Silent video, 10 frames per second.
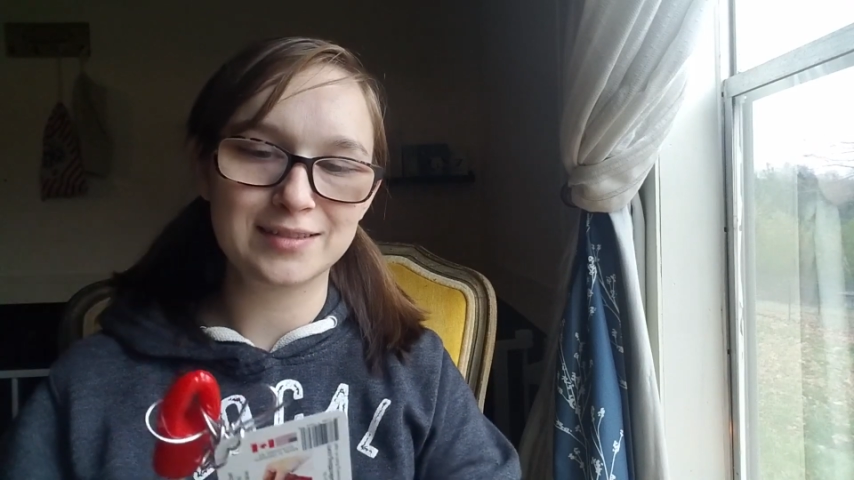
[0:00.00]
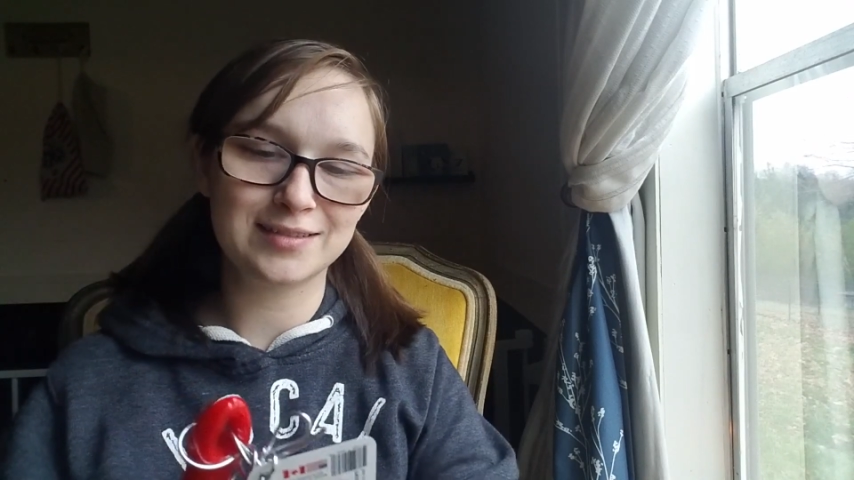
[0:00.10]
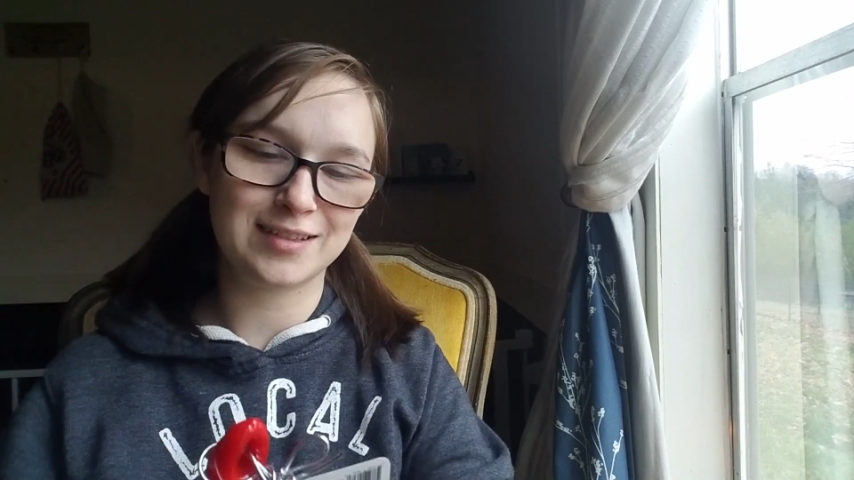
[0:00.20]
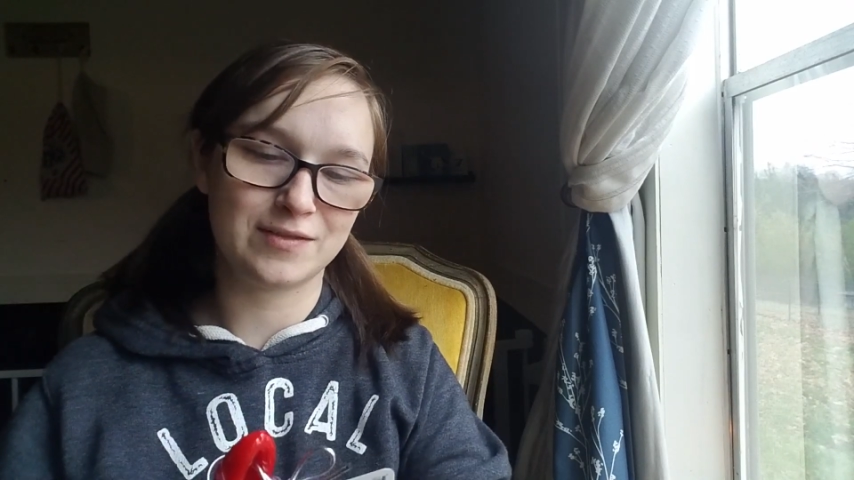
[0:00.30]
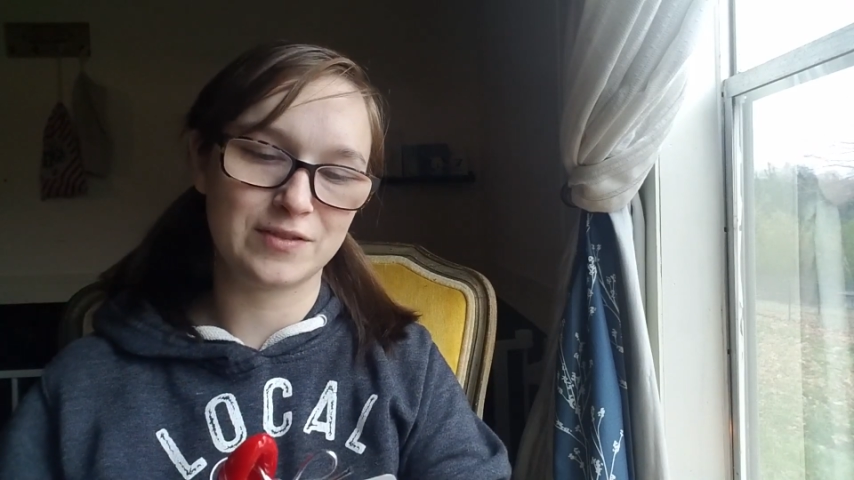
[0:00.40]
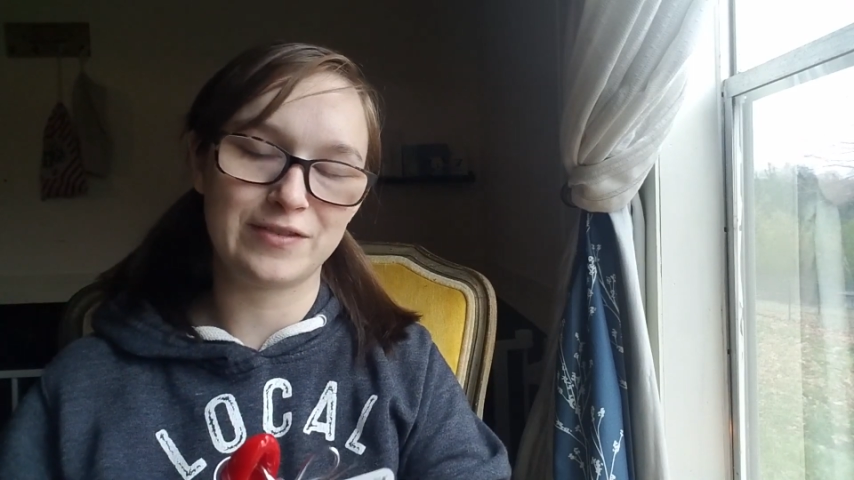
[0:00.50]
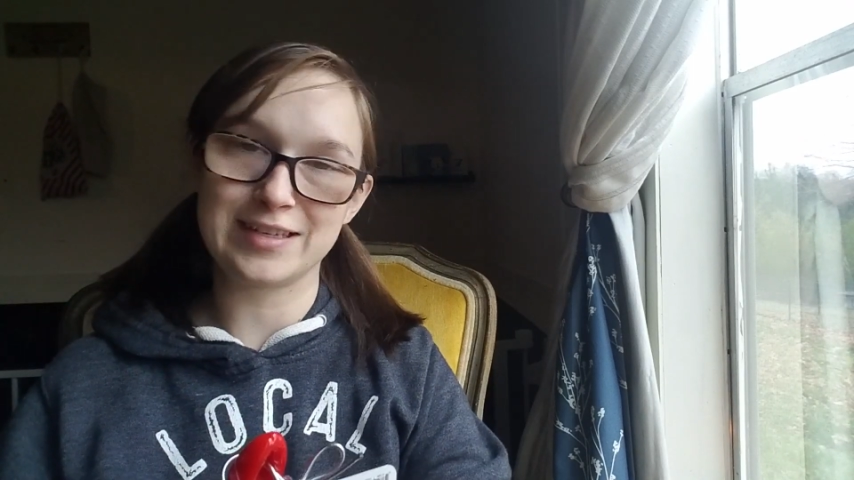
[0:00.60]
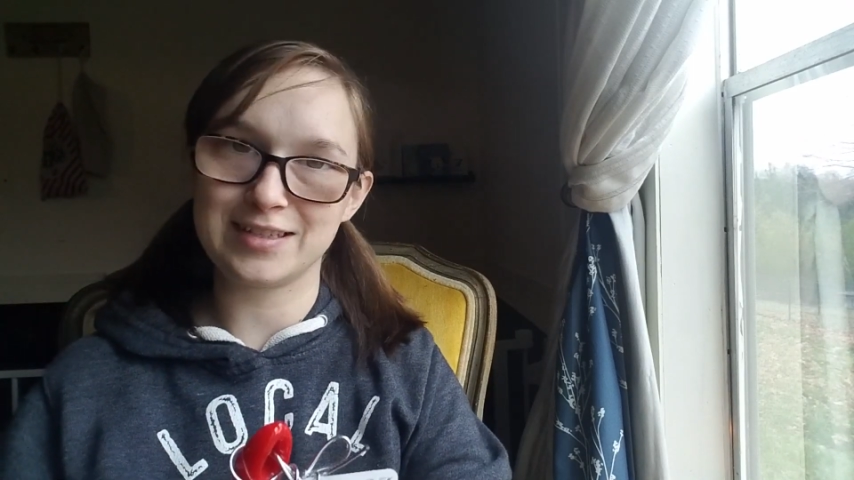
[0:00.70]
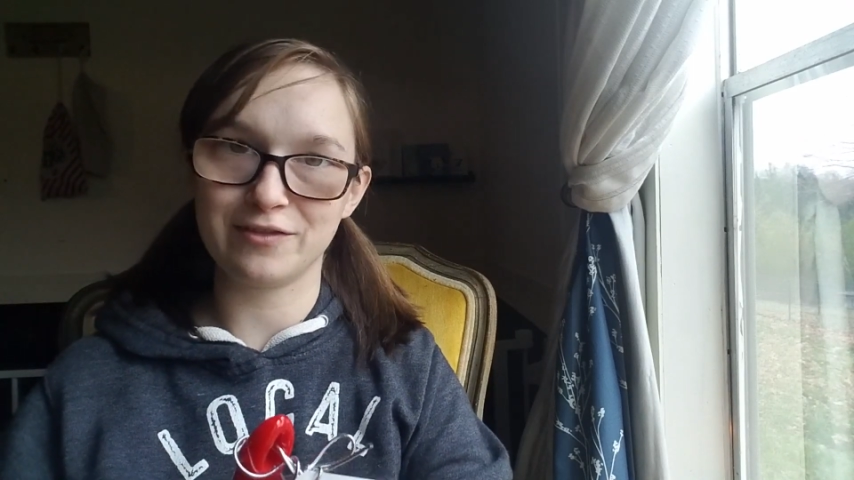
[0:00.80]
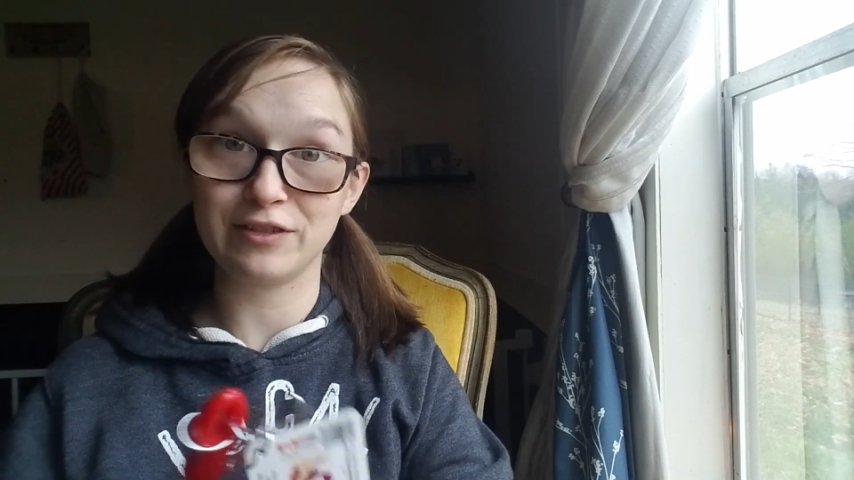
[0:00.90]
of the
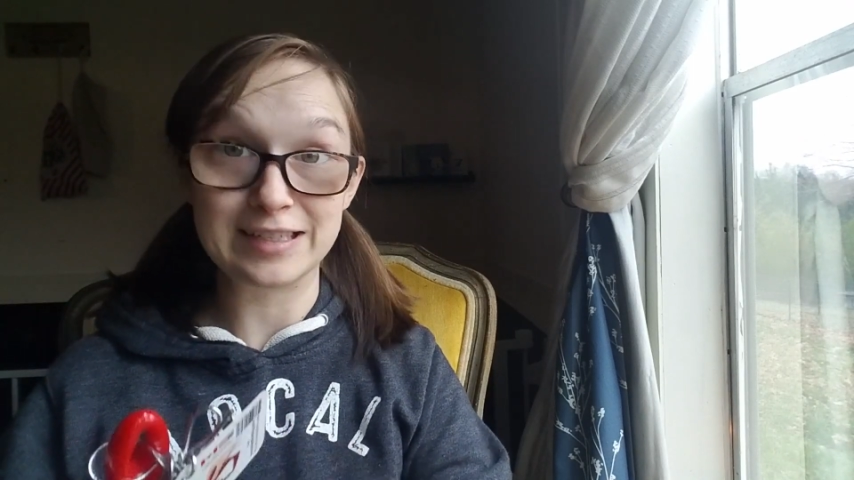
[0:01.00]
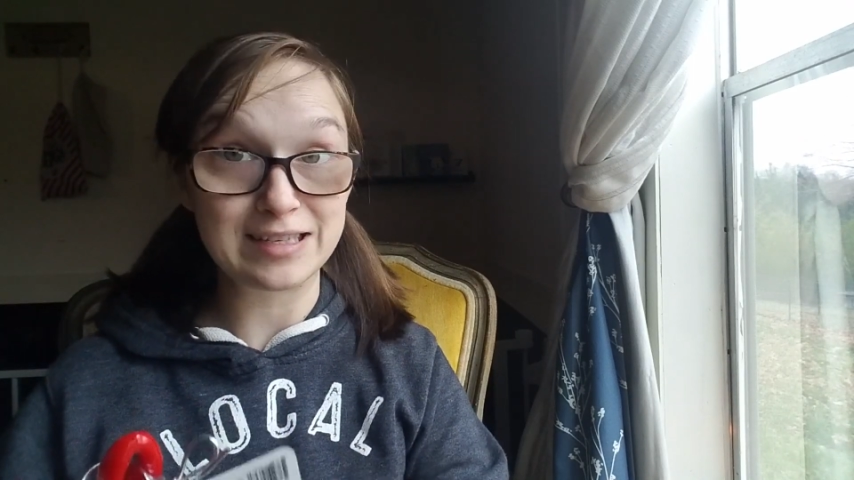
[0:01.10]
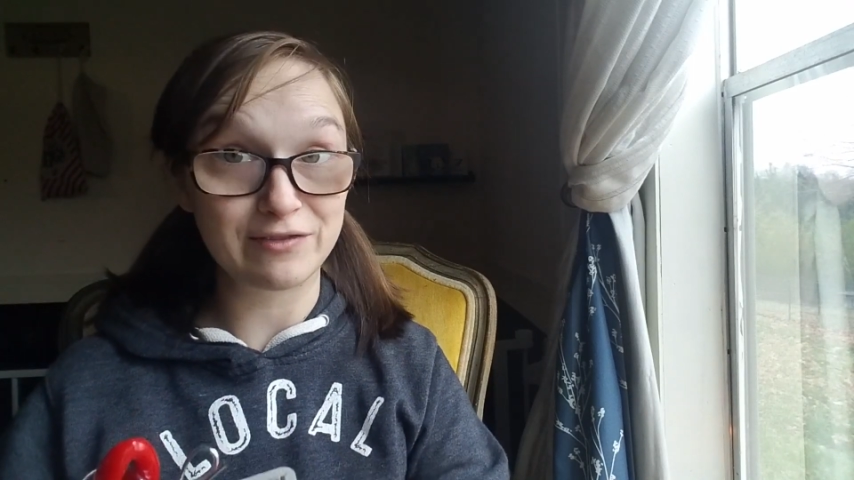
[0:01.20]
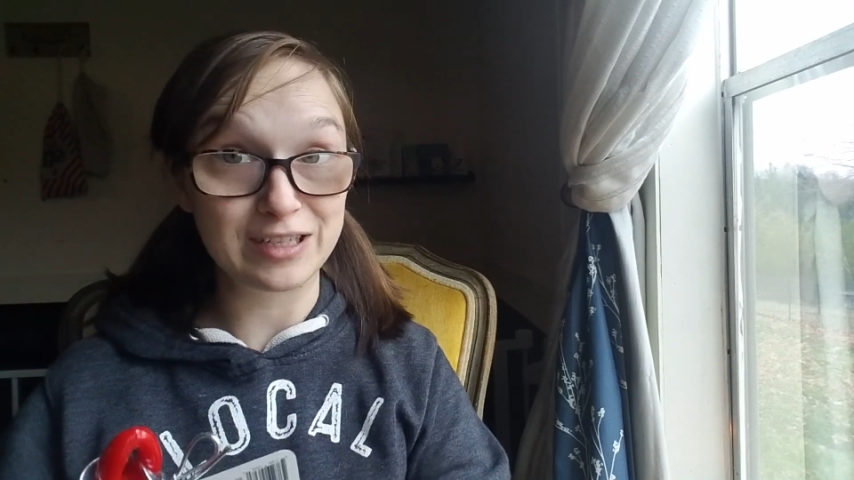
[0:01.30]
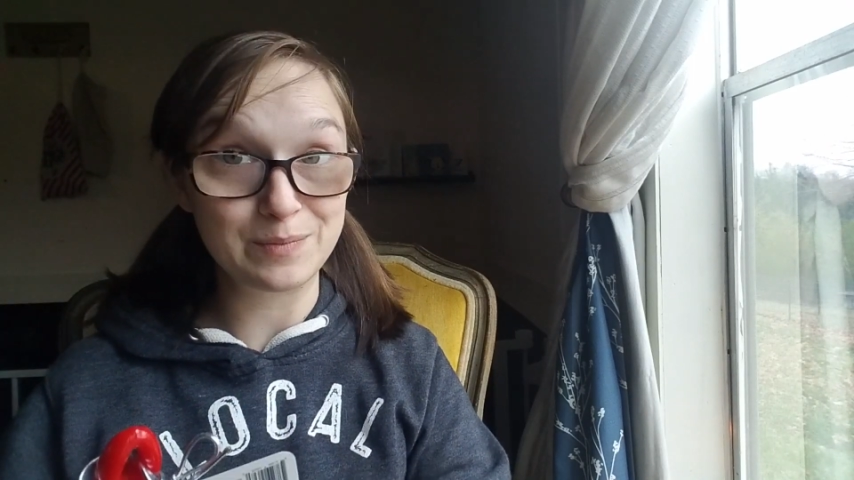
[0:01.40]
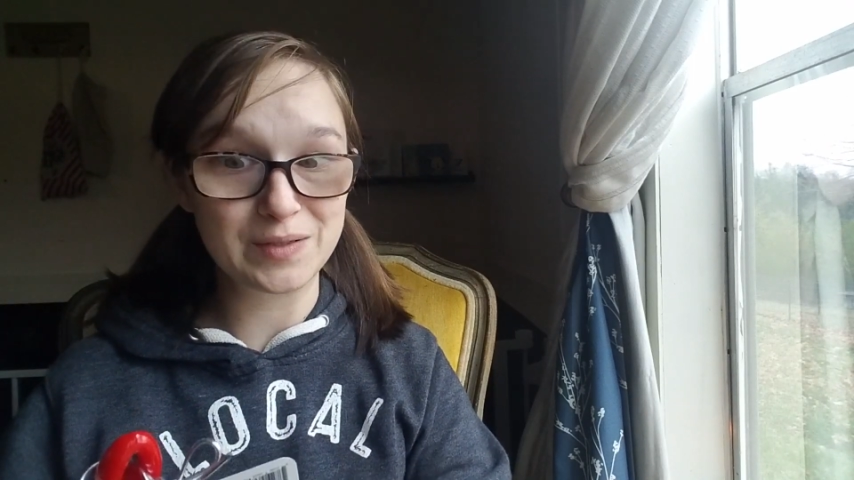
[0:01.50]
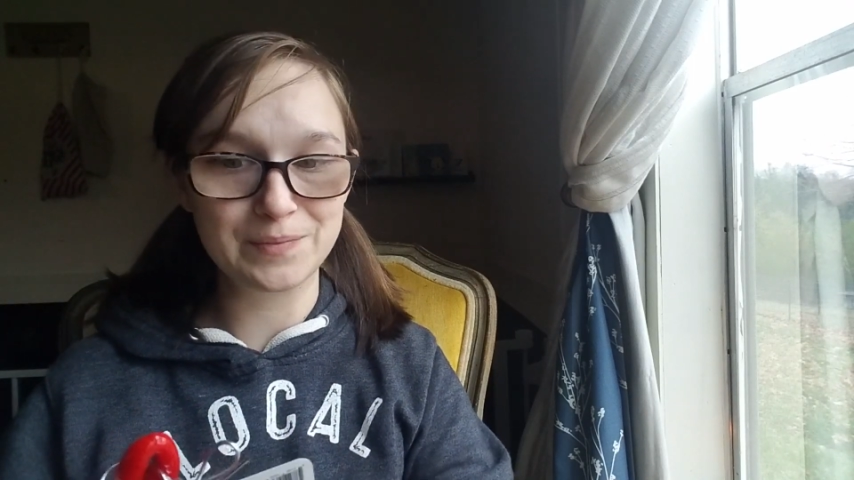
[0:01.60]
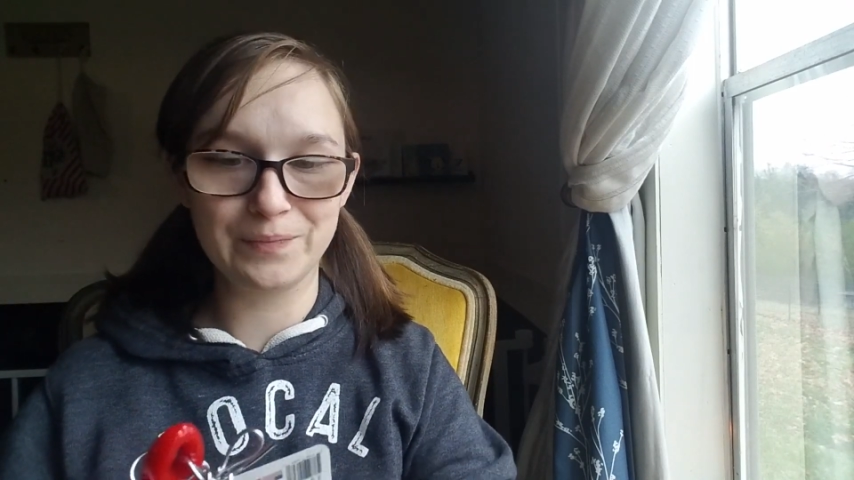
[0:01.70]
Flexi Flips.